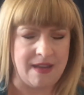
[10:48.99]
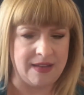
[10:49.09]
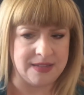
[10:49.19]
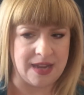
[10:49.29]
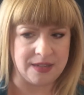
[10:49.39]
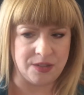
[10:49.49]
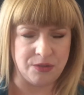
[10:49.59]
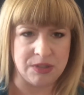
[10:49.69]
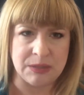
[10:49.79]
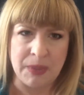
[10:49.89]
it's not
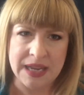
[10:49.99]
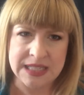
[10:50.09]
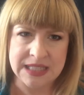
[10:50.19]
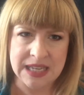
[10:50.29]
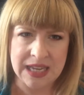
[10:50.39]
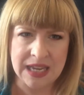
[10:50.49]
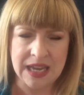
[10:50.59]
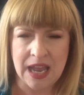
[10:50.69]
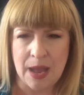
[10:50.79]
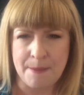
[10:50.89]
too
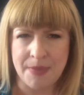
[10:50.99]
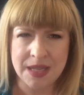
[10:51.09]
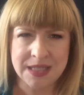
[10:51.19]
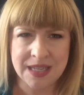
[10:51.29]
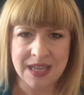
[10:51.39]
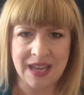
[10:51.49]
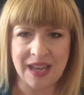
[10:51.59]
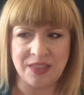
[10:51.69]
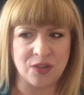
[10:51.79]
spicy, musky.